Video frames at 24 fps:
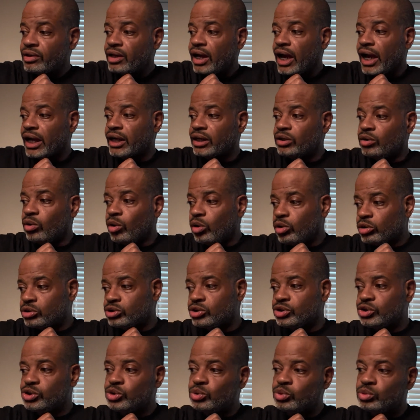I can
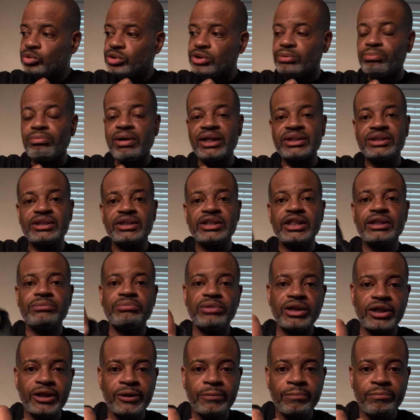also use my
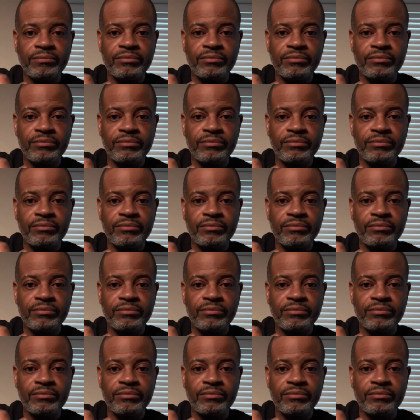Sigma